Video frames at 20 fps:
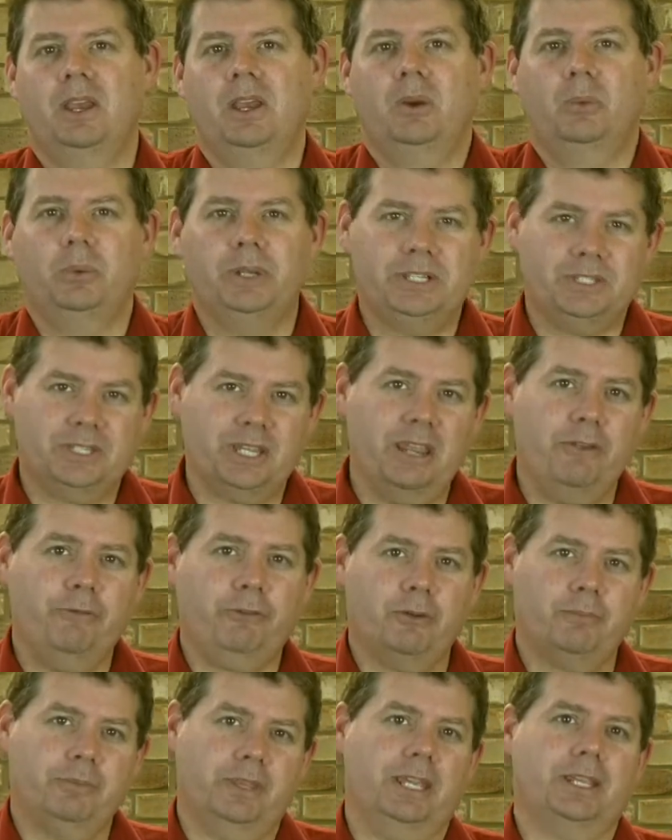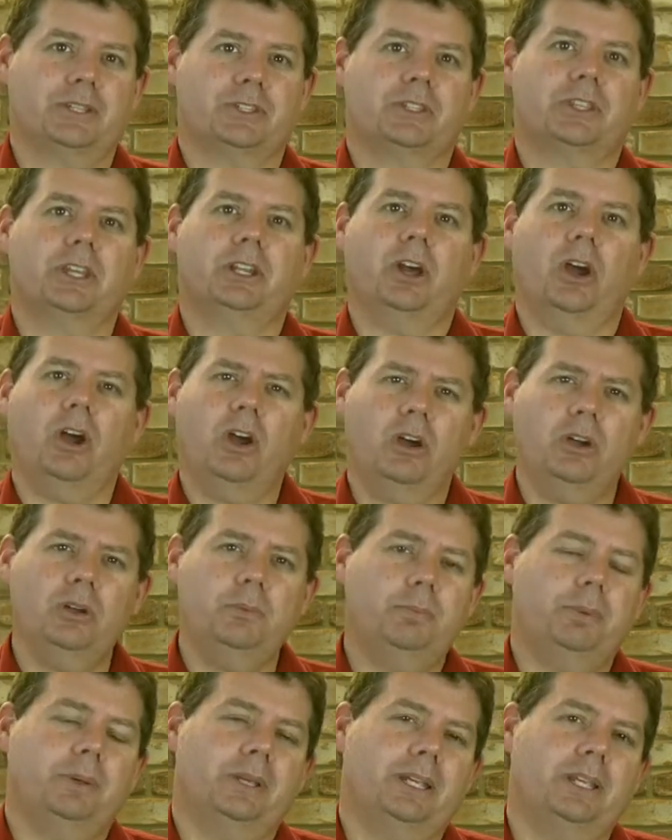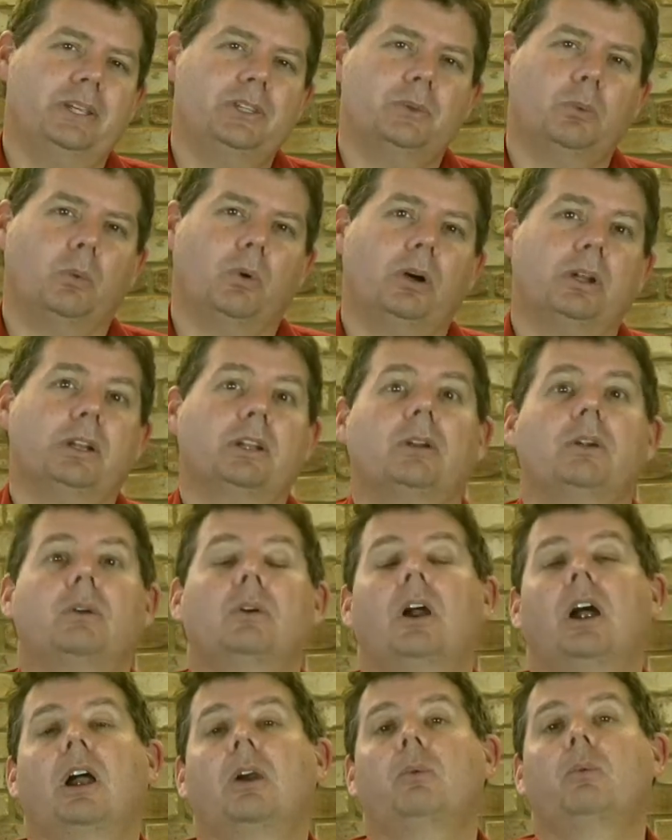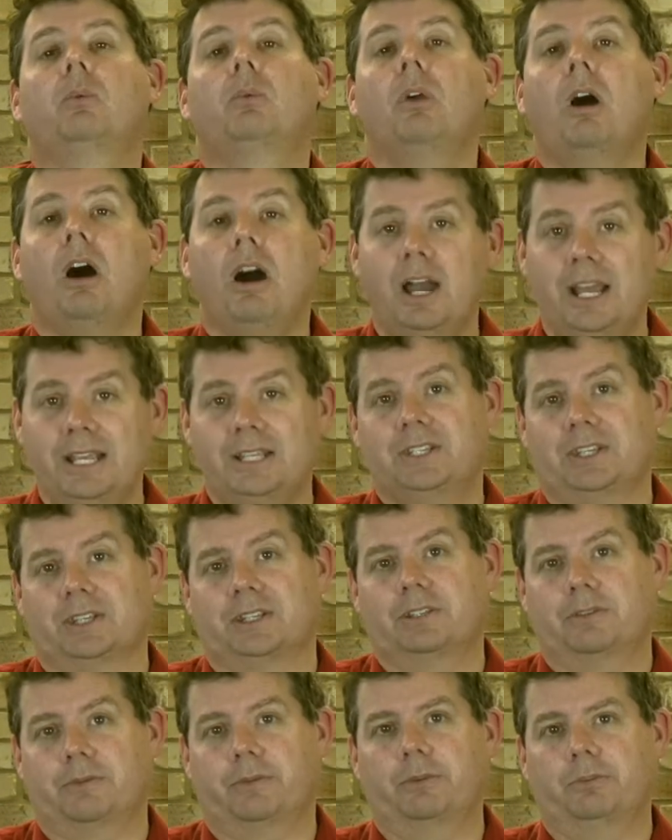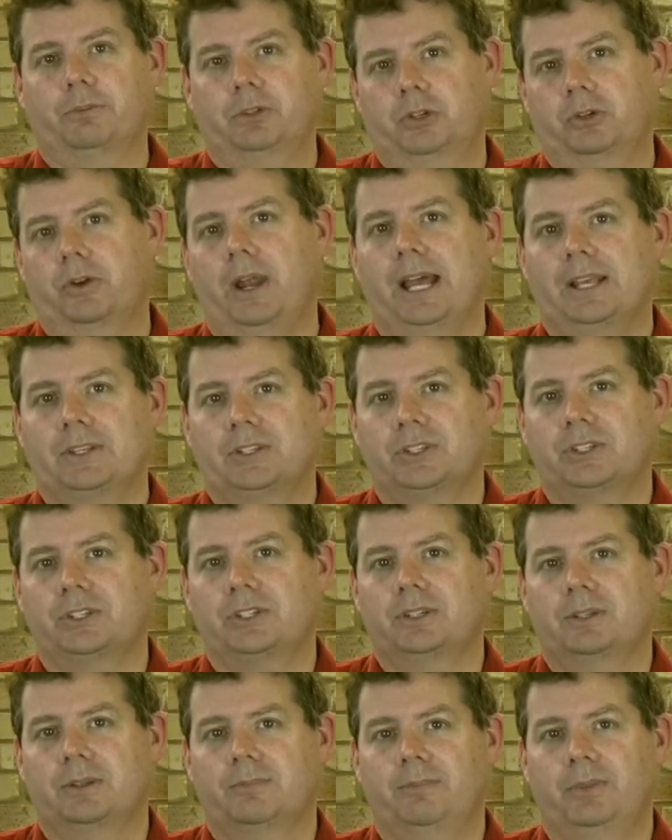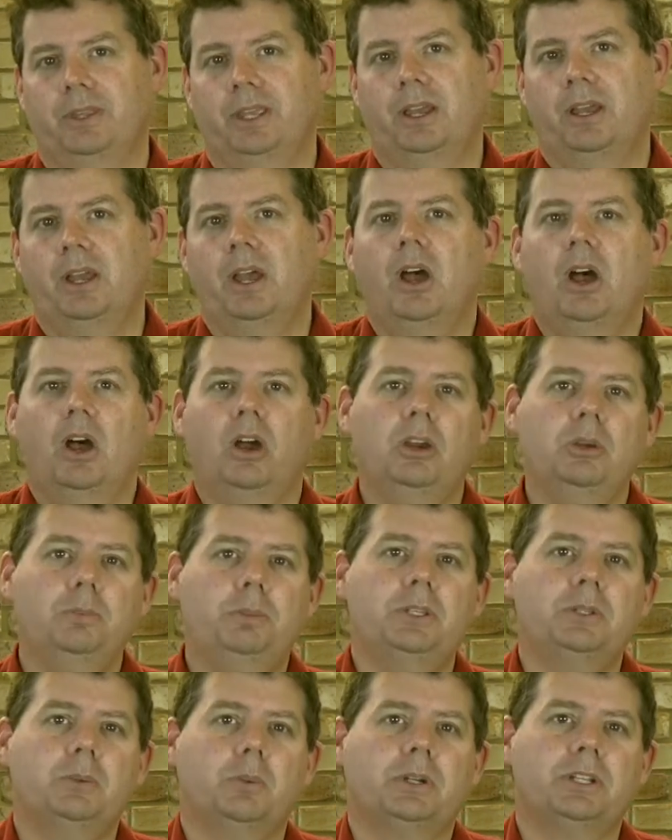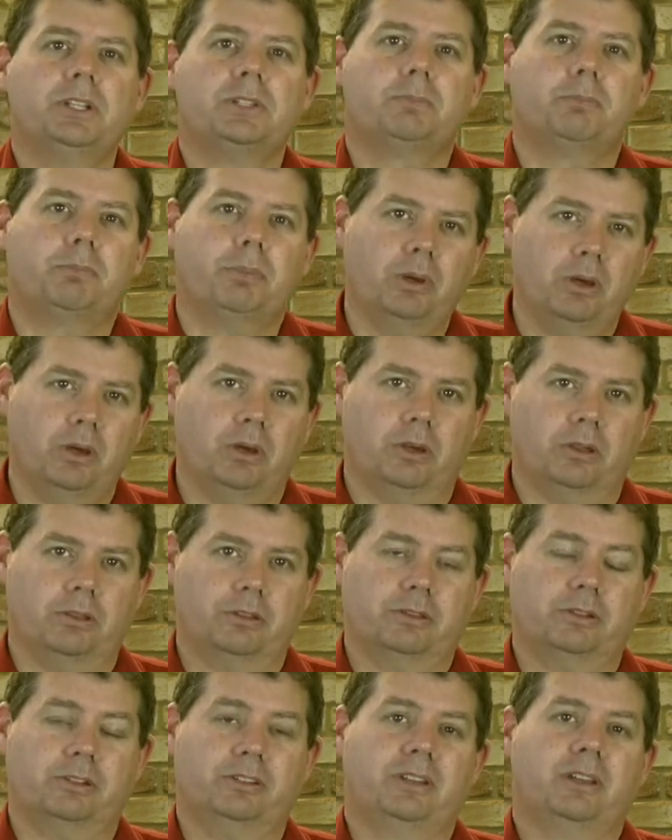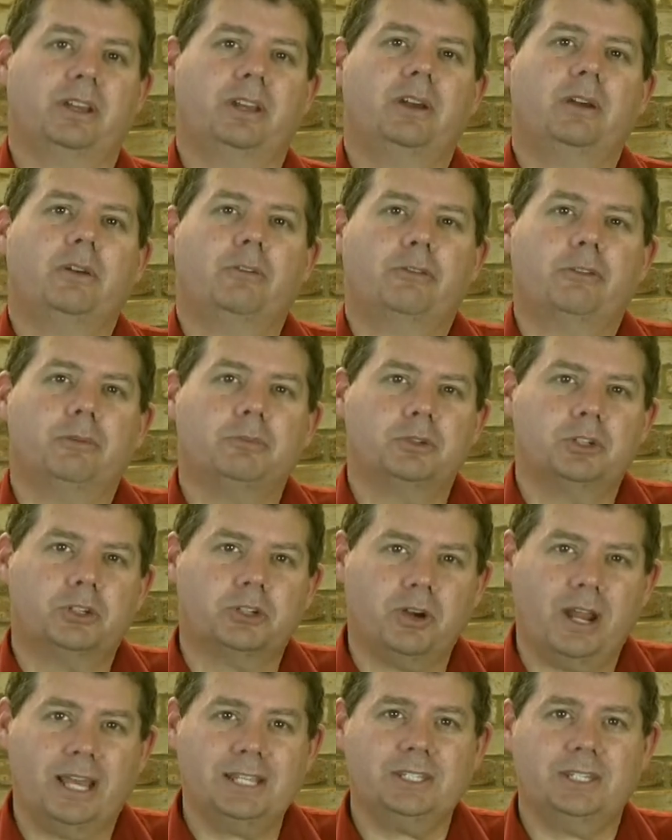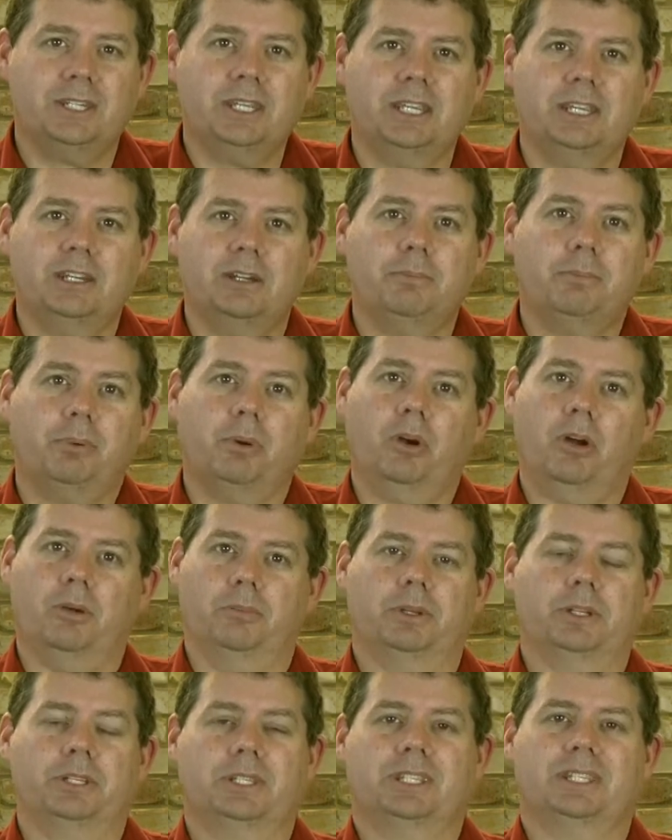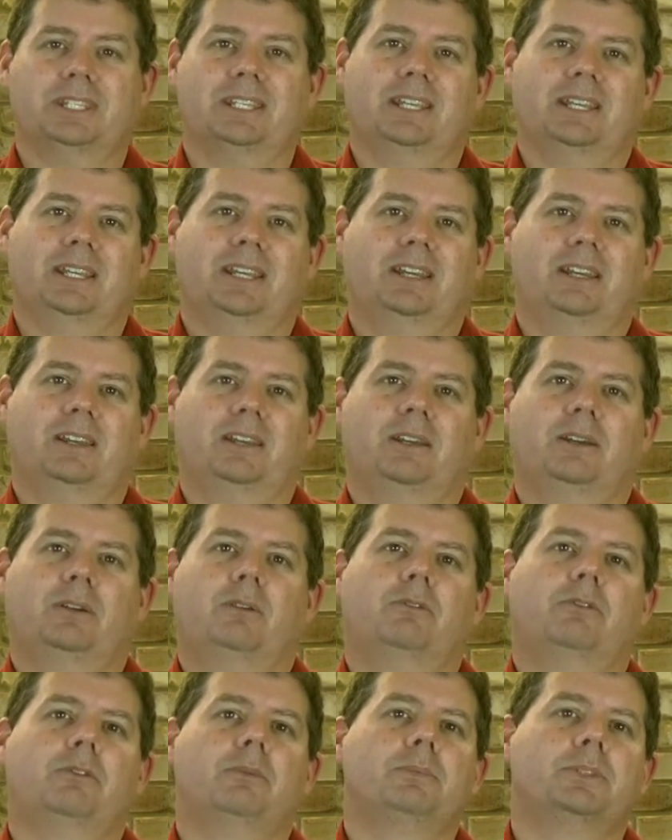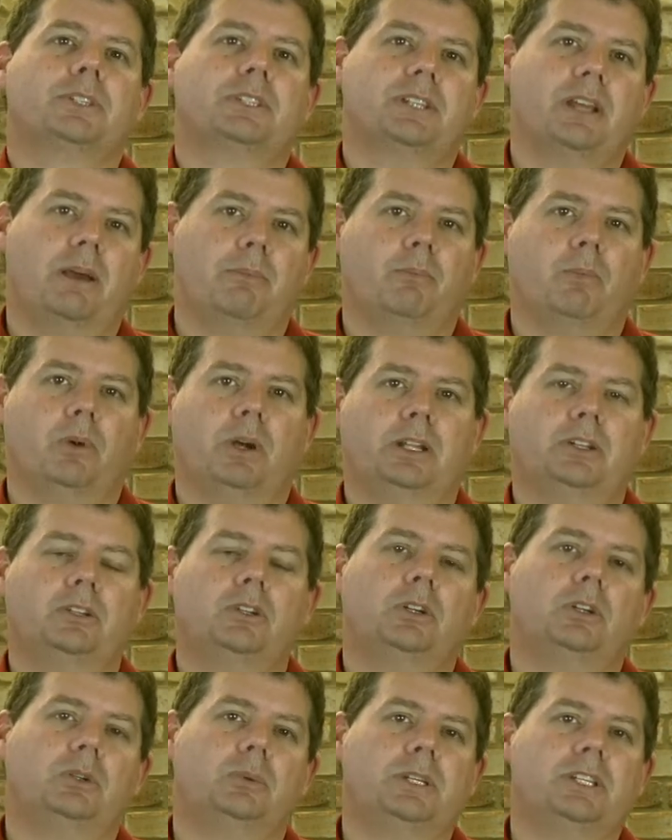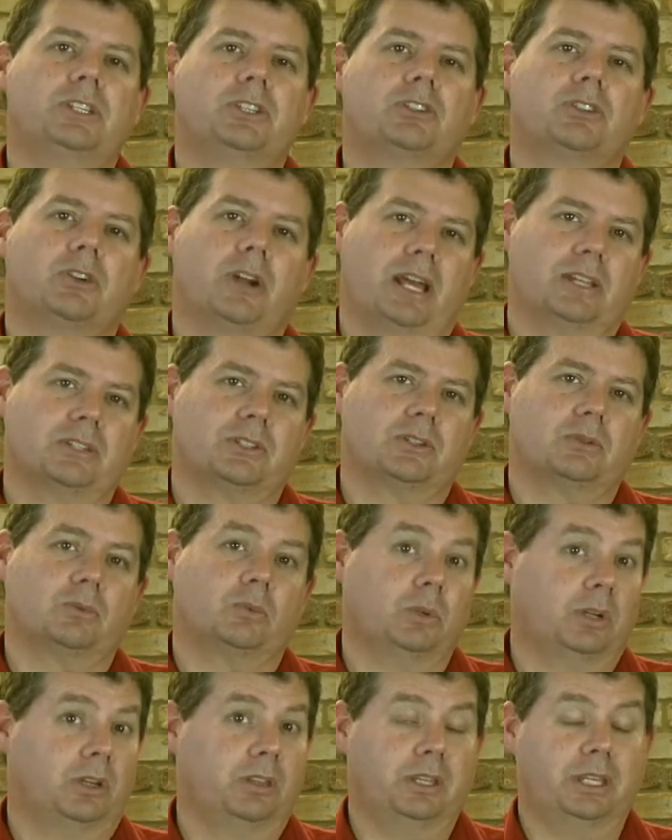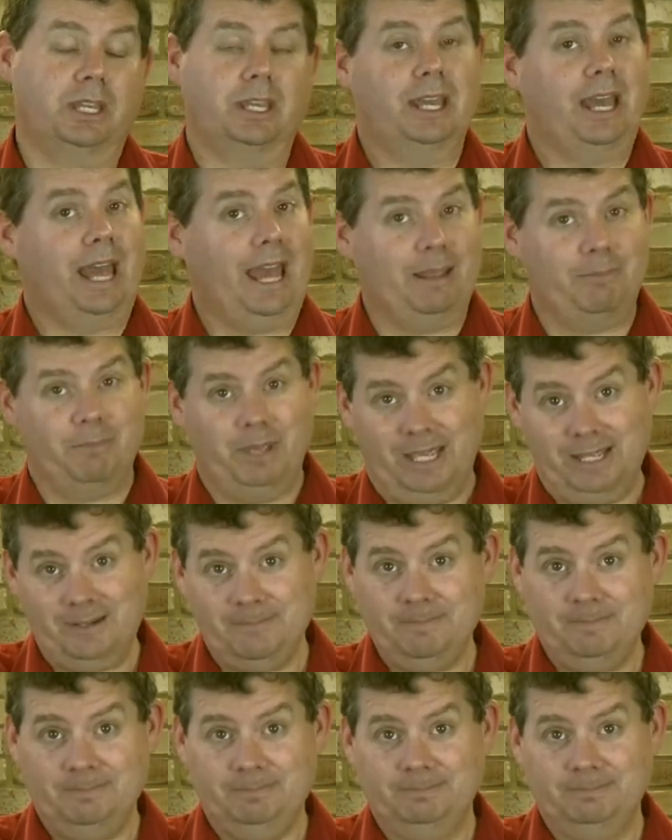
We see from this that hope is what arises from trust. Hope is what is birthed from trusting in a promise from someone who is trustworthy. Amen?